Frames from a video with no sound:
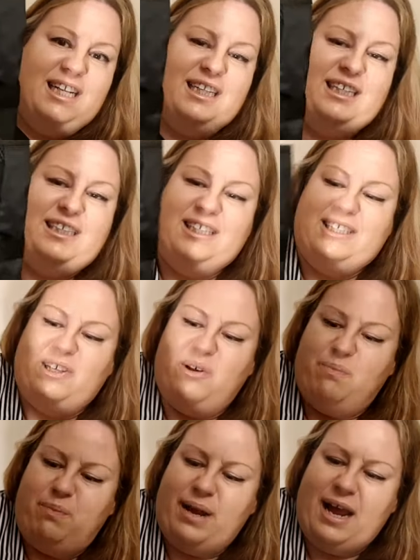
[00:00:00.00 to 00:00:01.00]
This is a
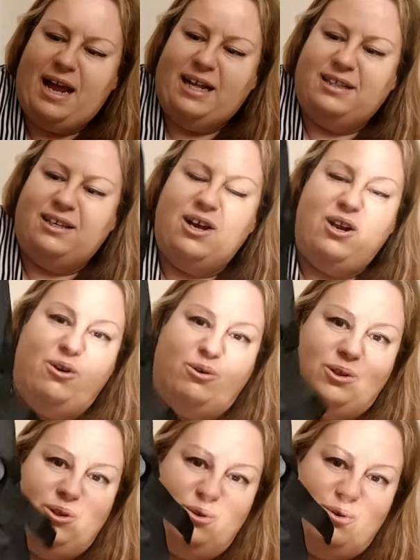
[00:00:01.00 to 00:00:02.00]
brand
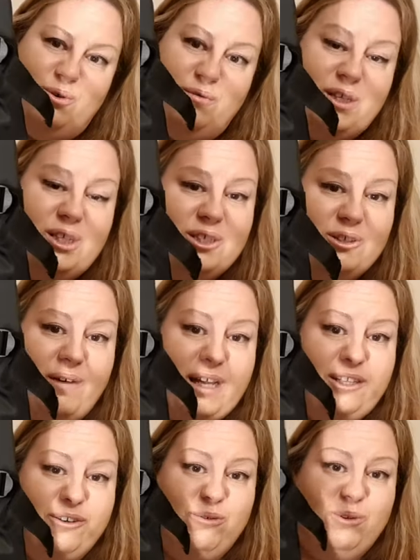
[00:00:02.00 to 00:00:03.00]
Lotto, which is
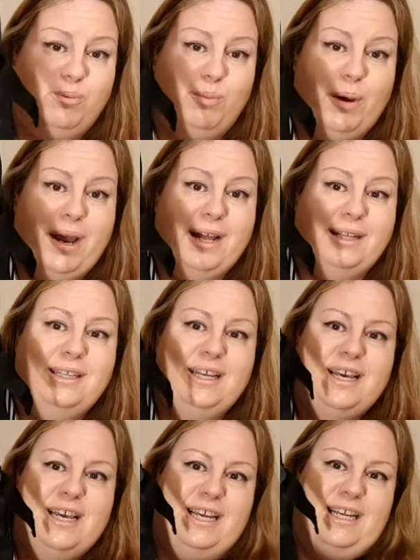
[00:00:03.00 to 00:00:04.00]
quite a good brand.
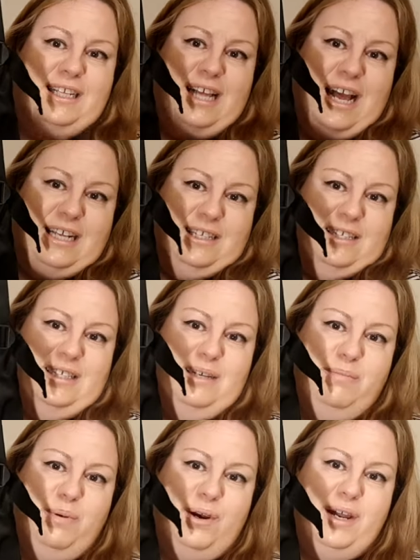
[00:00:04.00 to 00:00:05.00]
It has a
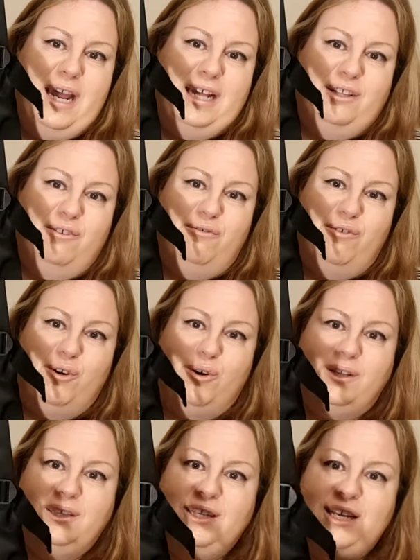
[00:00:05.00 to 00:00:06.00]
zipper at the
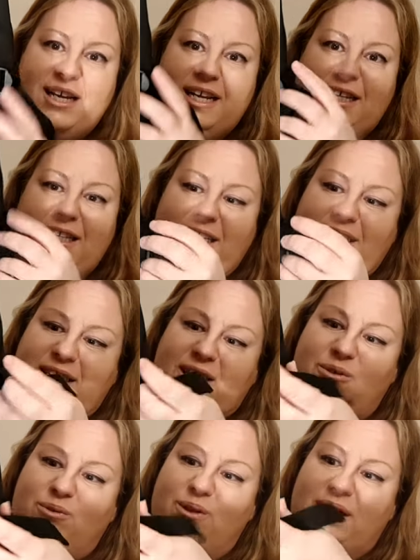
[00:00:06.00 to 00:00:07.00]
front, these
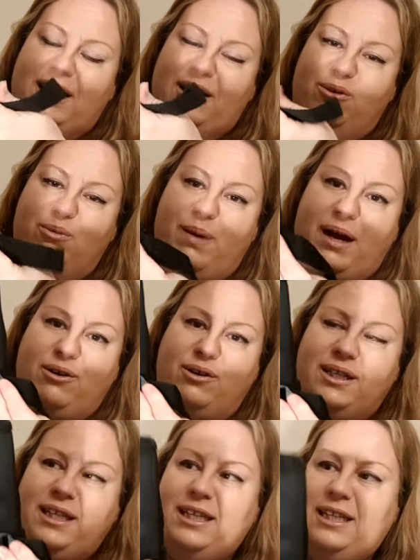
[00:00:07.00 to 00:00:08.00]
cute little buckle
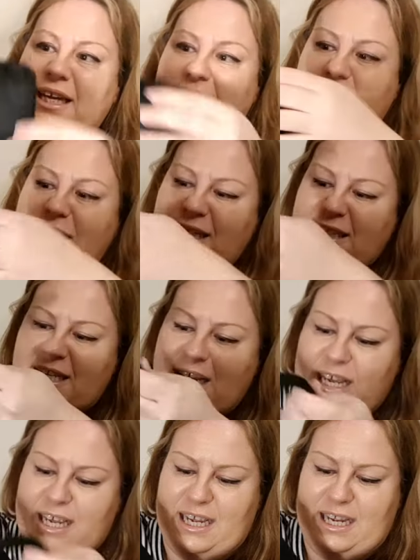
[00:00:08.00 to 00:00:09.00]
detailings.
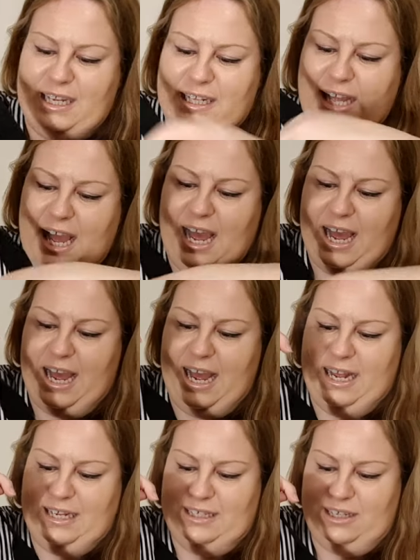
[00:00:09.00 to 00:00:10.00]
It
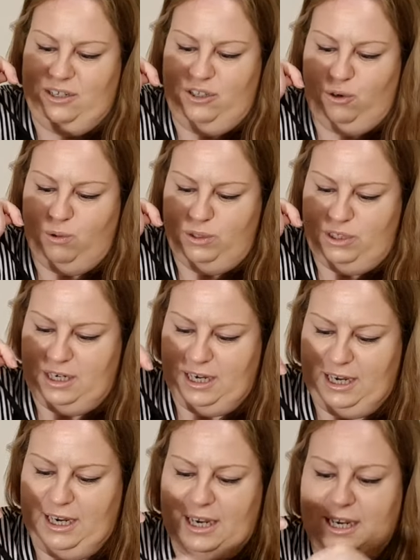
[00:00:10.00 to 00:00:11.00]
has a
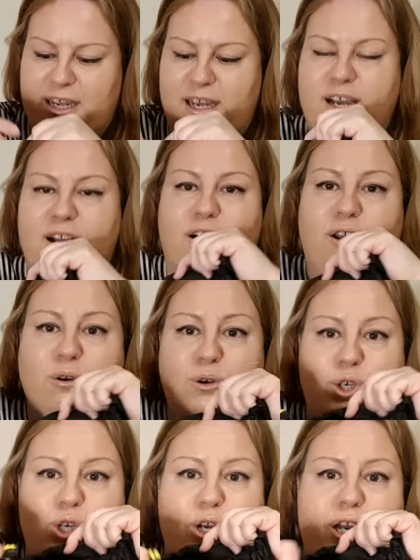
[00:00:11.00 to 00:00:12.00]
drawstring
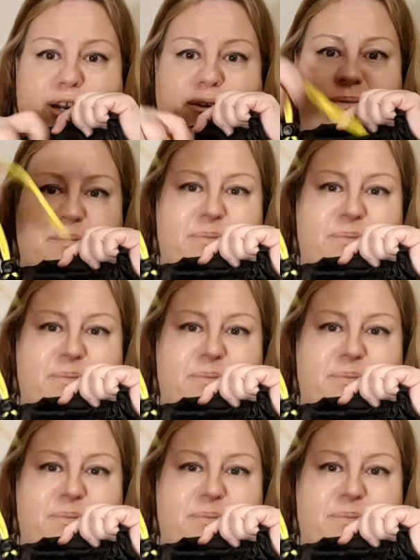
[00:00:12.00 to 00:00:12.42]
closure,